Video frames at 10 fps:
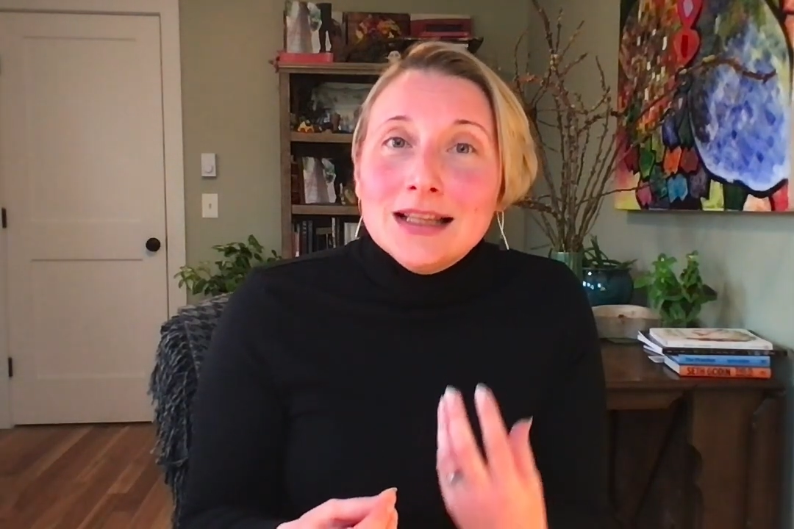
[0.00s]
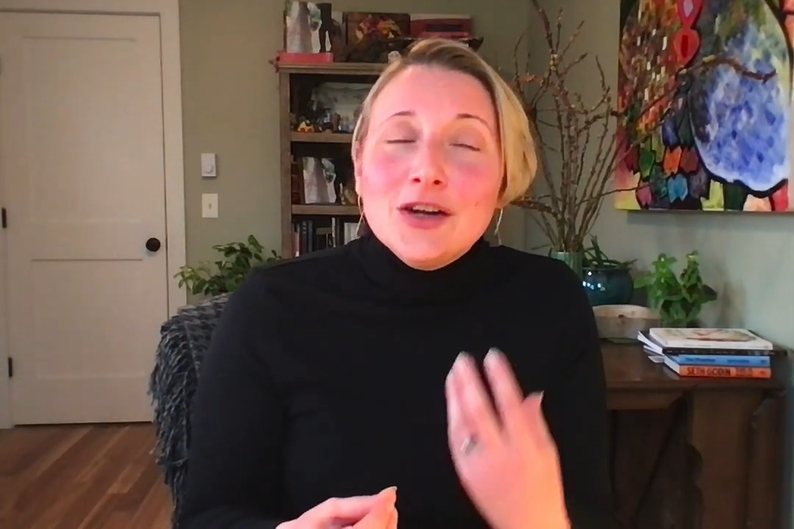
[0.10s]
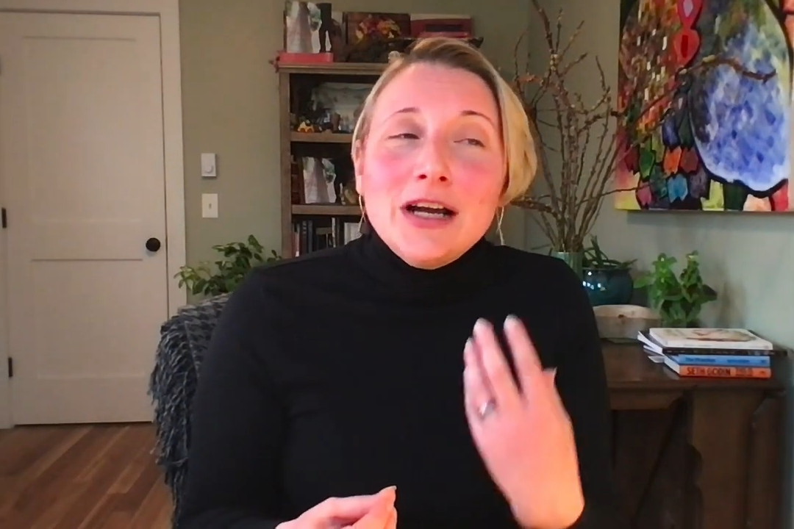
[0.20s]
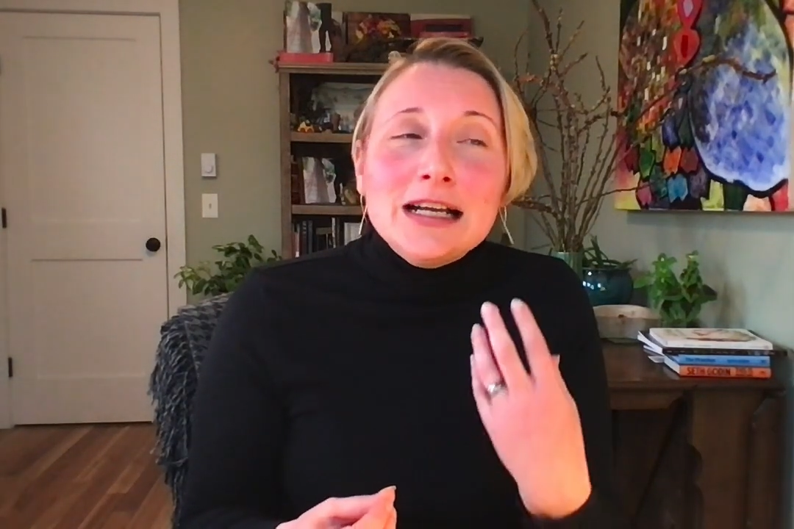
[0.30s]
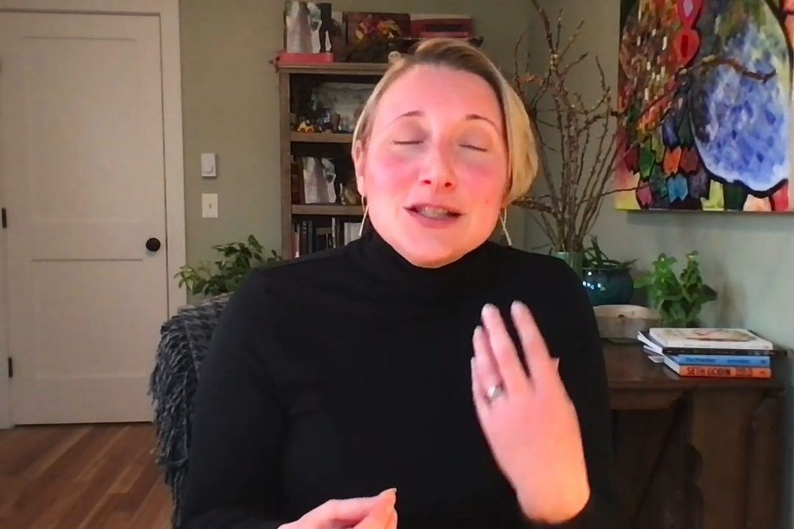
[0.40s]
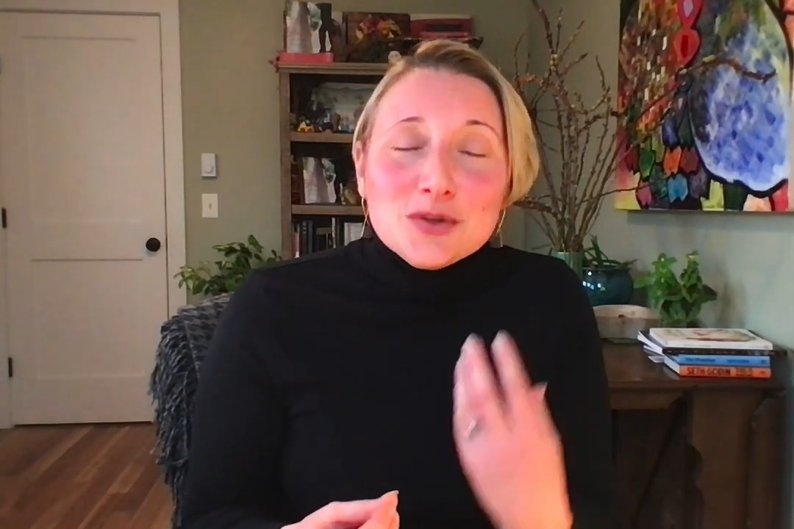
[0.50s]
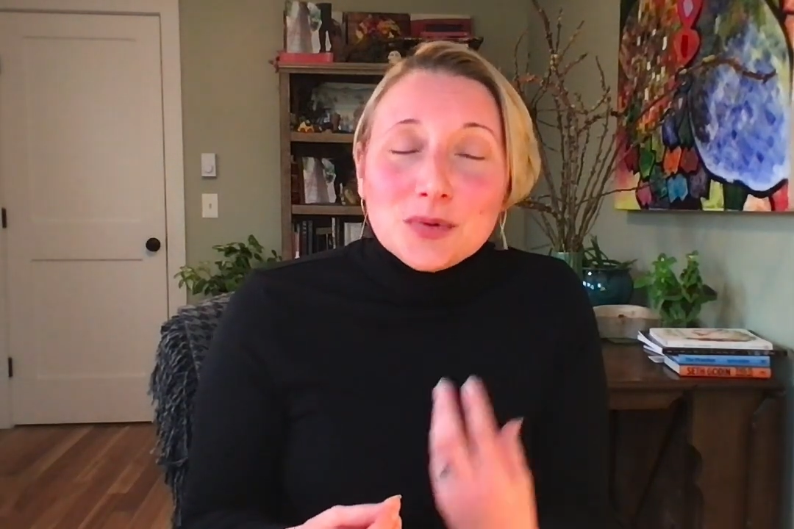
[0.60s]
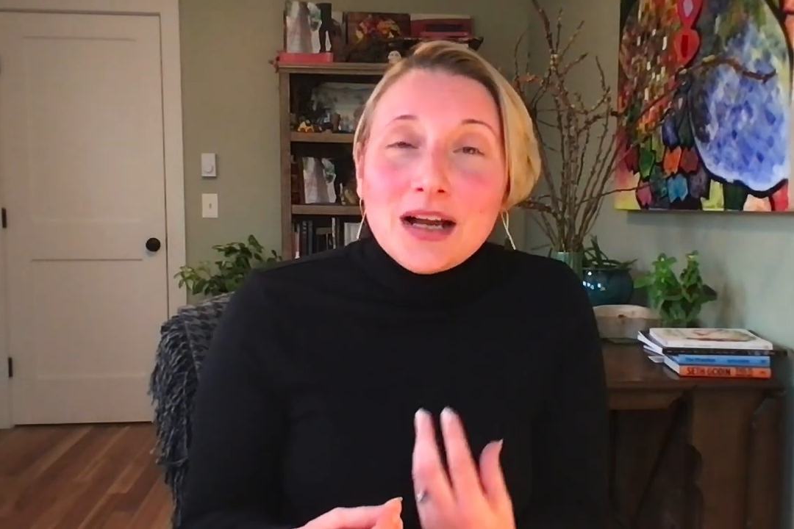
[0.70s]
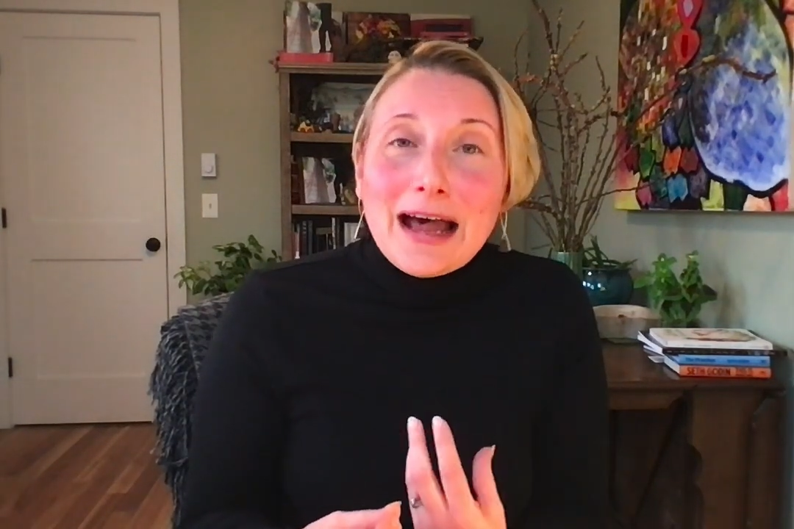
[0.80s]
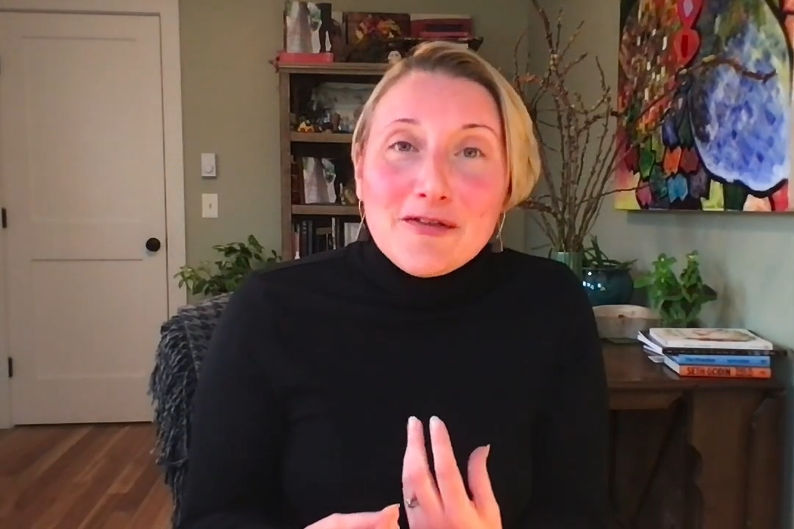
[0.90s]
their answer
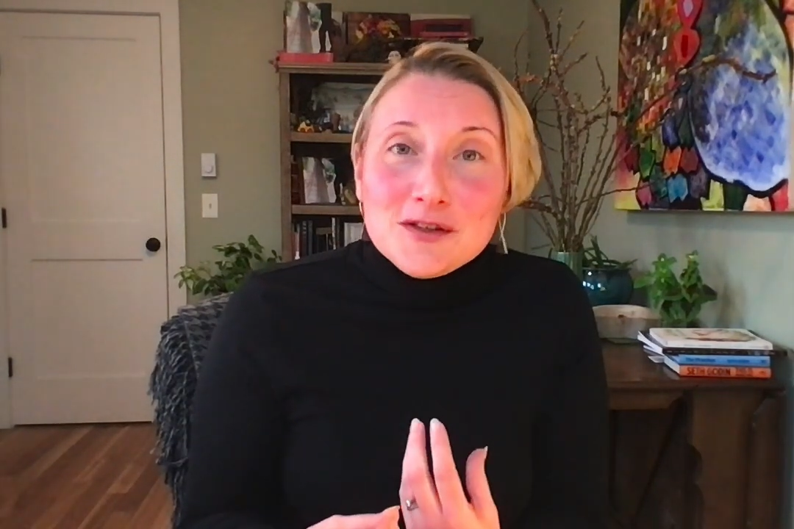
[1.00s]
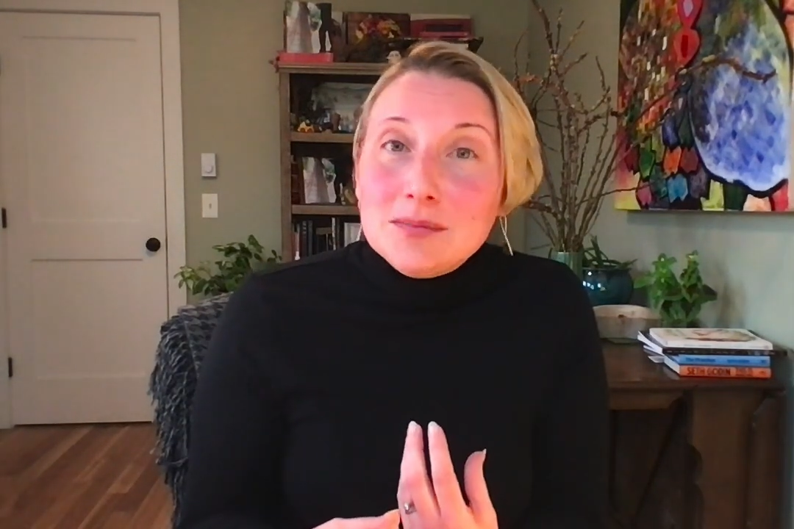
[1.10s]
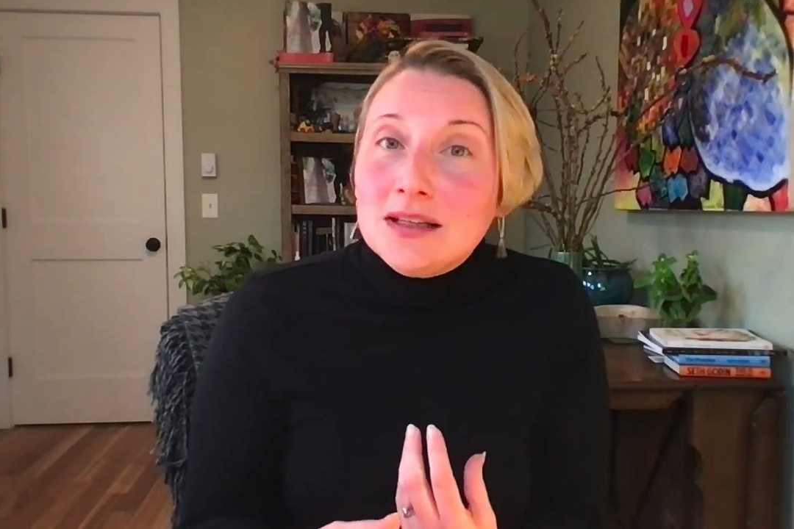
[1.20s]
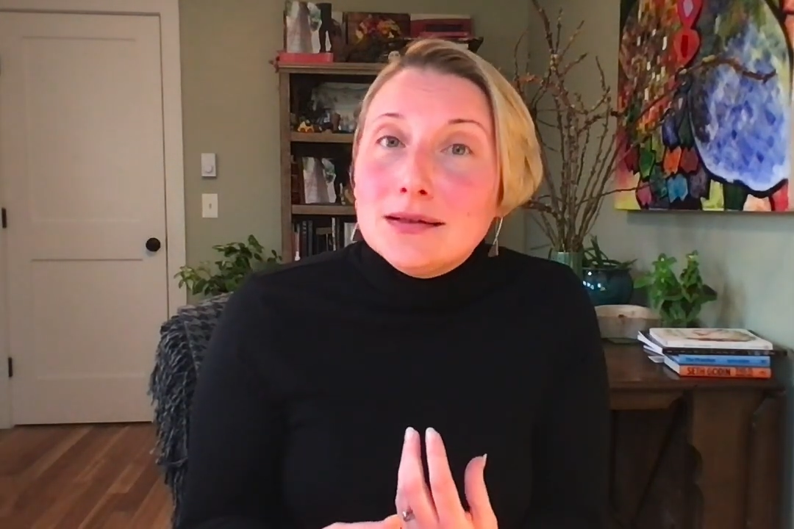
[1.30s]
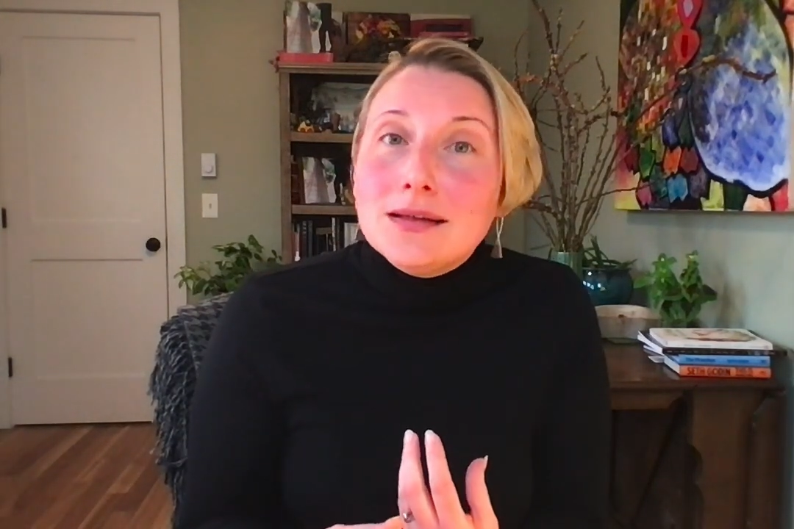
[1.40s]
would have to be a